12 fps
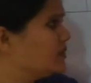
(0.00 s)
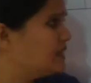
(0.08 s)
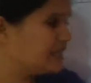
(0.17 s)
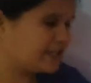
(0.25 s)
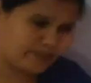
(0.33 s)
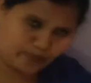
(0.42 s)

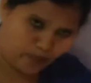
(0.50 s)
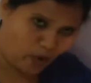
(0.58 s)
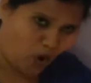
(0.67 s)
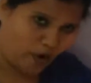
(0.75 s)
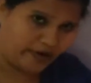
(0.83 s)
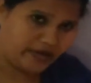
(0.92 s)
this
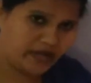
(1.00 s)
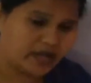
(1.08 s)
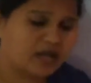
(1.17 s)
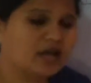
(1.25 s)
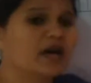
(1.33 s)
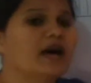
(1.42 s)
point
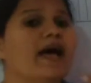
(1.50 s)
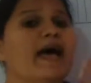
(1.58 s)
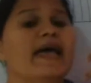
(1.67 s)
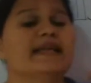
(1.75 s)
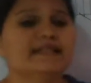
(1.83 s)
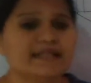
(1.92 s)
an
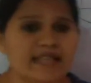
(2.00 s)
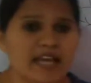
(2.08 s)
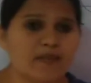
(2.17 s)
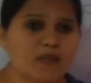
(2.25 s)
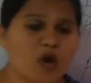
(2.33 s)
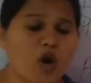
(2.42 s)

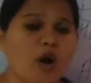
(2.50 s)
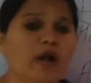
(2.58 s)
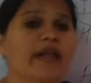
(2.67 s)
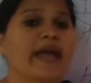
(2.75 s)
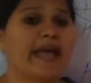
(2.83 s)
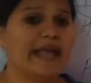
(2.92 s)
enzyme called
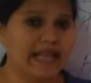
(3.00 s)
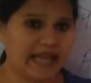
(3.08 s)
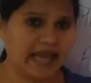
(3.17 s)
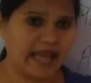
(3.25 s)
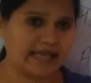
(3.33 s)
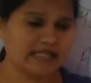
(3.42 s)

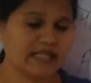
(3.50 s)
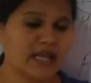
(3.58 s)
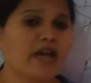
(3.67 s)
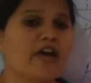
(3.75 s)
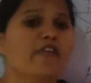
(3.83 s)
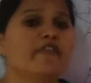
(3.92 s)
helicase
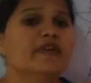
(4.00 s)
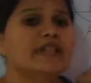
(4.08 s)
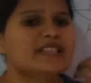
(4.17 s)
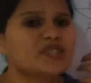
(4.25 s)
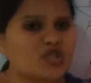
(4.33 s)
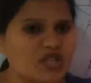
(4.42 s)

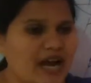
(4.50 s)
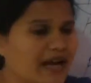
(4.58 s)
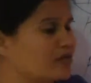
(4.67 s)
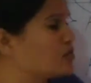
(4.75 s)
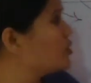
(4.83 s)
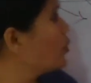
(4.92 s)
will
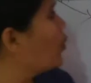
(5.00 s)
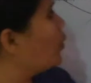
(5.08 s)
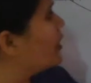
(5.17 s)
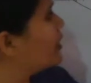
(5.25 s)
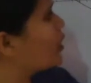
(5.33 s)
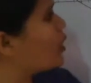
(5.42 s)
starts to
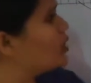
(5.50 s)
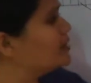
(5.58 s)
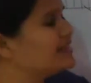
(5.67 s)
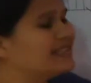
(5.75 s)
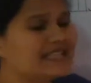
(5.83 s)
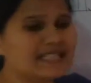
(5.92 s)
work
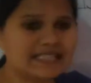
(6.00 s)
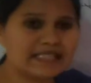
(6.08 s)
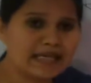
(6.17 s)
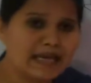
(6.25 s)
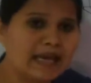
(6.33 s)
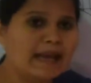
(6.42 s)
on this
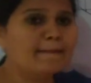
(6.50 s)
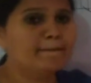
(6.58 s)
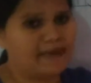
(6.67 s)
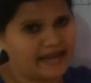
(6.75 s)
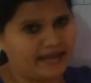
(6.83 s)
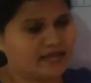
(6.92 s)

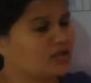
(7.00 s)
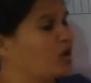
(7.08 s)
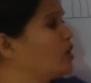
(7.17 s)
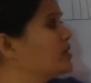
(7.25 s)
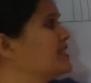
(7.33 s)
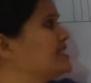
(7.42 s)
place
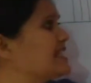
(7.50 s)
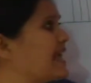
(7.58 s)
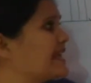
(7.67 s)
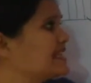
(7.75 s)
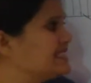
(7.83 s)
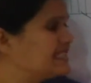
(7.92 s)
or this
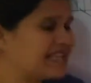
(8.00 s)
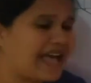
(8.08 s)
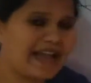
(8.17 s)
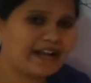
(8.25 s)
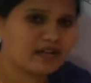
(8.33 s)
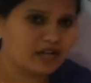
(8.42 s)

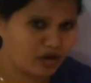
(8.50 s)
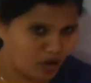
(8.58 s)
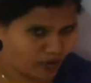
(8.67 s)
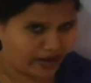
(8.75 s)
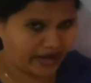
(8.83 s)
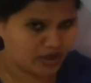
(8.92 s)
exact
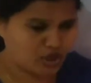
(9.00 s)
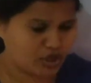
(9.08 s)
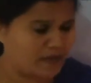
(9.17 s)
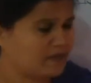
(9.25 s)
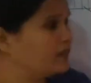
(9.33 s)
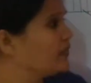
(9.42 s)

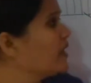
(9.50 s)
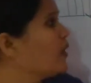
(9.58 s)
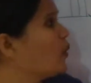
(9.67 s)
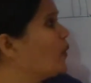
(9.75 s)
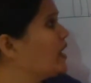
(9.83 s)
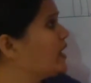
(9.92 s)
location,
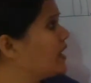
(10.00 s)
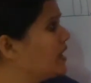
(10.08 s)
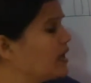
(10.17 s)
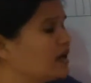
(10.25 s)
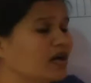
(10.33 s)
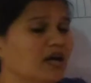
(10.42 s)
where
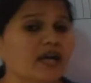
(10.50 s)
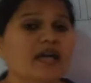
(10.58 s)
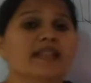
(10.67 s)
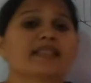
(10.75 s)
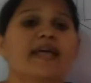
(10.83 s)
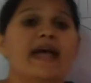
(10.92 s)
here
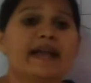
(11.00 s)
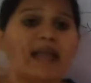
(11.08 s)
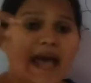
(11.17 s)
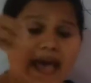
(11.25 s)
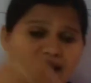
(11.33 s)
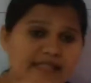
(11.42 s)
that
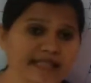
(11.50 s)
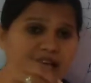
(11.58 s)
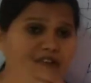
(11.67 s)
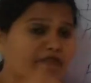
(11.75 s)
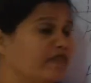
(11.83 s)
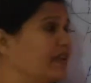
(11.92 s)

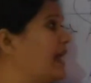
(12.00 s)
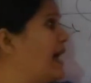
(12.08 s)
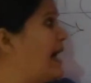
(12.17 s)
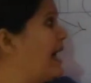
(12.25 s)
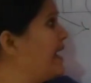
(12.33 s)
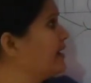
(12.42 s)
enzyme will
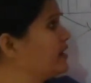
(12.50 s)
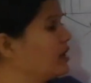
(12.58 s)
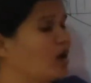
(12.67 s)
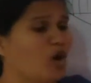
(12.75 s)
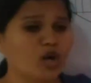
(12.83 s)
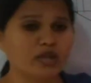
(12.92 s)
act
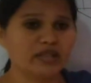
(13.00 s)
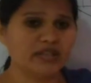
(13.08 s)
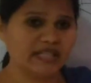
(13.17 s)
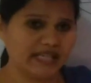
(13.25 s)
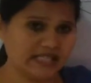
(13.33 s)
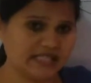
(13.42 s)
on
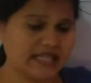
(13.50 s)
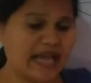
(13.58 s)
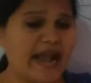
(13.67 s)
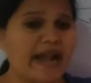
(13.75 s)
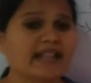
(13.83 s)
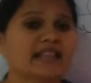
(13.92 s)
this
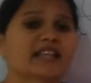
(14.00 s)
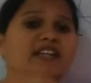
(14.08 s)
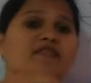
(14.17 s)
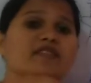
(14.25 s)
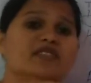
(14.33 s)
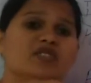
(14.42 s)
and it
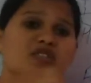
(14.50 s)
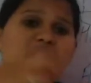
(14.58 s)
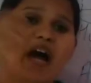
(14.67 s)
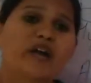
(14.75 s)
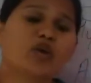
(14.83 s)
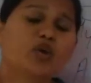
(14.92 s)
will
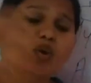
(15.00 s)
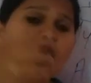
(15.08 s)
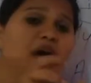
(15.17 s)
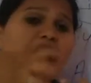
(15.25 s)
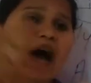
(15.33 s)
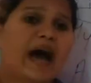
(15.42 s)
start to
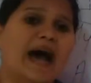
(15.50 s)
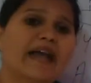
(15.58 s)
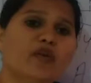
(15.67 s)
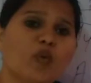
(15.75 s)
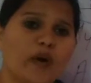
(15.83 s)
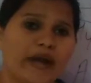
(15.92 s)

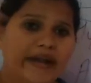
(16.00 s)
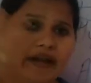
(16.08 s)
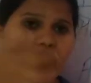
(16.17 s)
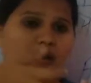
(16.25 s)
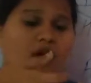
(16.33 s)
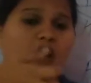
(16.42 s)

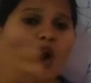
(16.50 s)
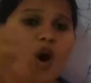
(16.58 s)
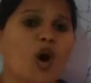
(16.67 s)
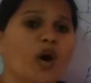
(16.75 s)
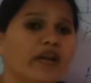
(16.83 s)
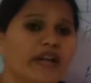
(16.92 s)
unwind
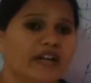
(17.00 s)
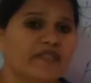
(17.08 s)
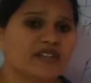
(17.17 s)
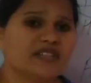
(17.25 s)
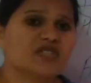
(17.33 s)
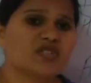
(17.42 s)
or it
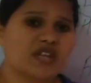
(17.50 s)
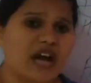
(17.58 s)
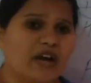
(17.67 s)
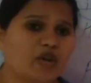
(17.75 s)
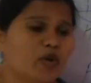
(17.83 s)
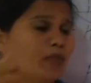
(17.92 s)
will
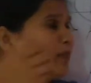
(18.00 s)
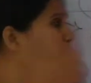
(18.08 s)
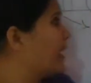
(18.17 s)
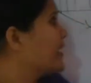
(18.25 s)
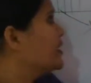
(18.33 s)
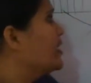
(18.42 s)
start to
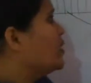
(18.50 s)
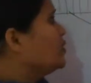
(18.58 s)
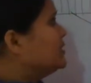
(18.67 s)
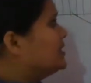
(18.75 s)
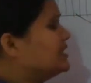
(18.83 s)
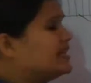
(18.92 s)
break
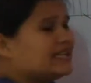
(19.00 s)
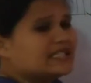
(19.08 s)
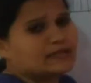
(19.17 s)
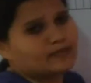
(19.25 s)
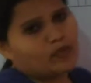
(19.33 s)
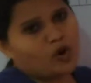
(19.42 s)
down these
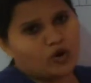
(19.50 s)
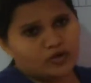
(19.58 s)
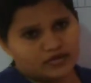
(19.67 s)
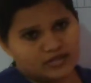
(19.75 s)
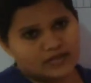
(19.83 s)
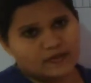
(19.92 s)

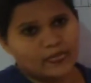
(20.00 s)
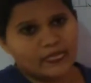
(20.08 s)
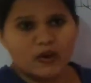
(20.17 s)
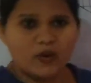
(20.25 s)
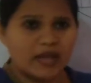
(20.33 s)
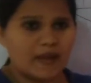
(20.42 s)
bonds,
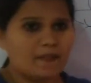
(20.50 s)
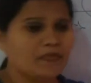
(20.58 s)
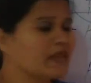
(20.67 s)
okay.